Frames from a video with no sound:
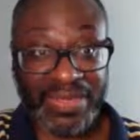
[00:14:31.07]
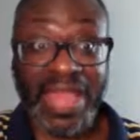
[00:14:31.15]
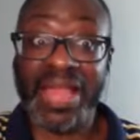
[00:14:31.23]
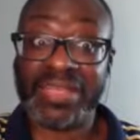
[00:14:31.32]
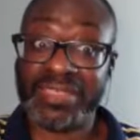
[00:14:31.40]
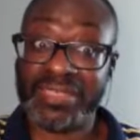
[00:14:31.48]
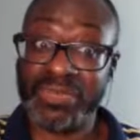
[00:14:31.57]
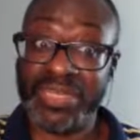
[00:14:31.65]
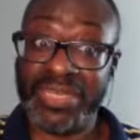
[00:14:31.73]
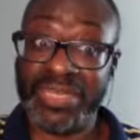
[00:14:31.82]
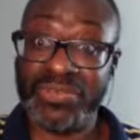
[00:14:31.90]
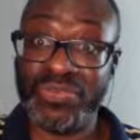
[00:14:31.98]
Yes,
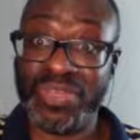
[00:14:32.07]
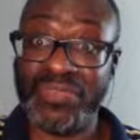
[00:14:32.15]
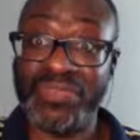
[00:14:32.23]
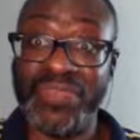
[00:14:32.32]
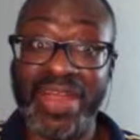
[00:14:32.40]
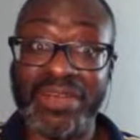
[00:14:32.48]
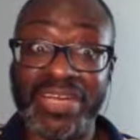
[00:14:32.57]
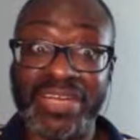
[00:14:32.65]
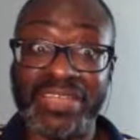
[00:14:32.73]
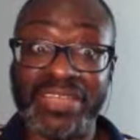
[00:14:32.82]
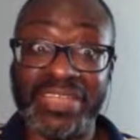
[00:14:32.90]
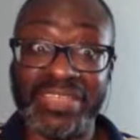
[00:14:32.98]
we hear you very
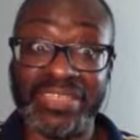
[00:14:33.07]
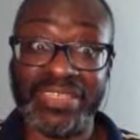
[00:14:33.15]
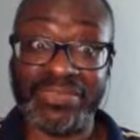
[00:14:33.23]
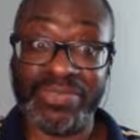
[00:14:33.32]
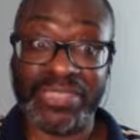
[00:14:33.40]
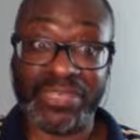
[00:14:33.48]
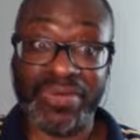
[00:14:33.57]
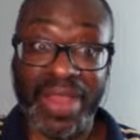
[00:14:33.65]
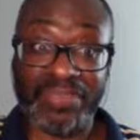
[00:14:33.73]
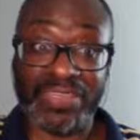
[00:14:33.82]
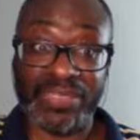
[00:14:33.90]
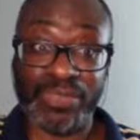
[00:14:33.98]
clearly with the
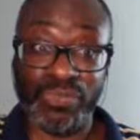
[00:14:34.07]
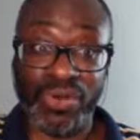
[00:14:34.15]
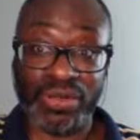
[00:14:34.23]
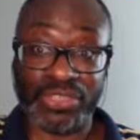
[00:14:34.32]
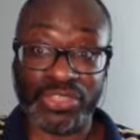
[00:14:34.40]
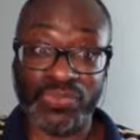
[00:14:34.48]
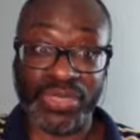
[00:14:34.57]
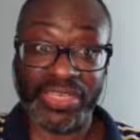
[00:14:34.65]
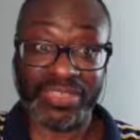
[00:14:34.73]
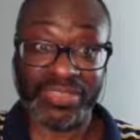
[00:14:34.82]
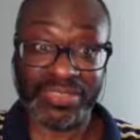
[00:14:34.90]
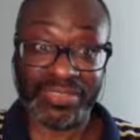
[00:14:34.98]
gravelly Bronx voice.